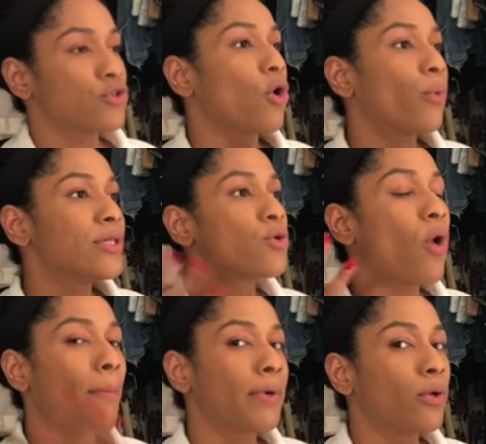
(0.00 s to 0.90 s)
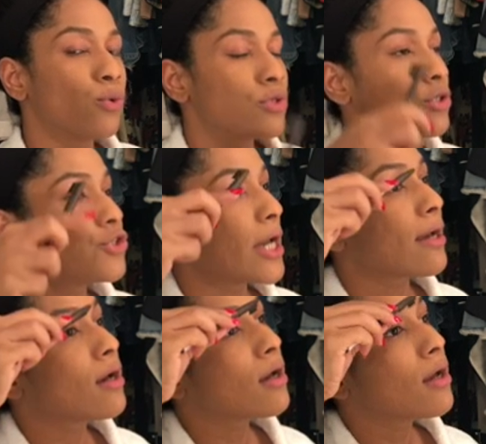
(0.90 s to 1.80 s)
So always go up close and
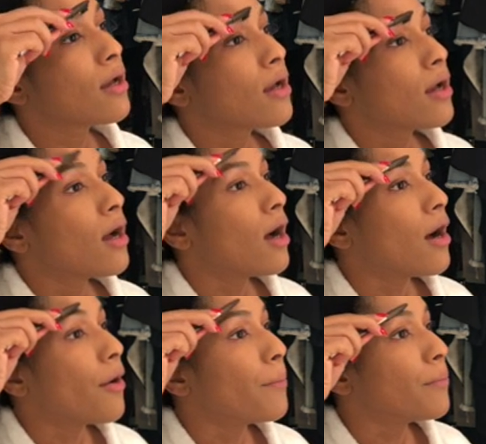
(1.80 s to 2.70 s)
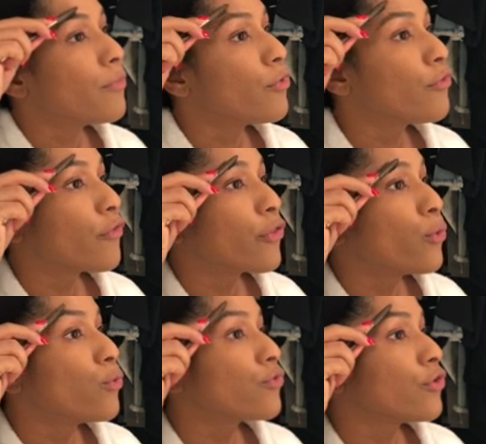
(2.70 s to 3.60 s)
check for those,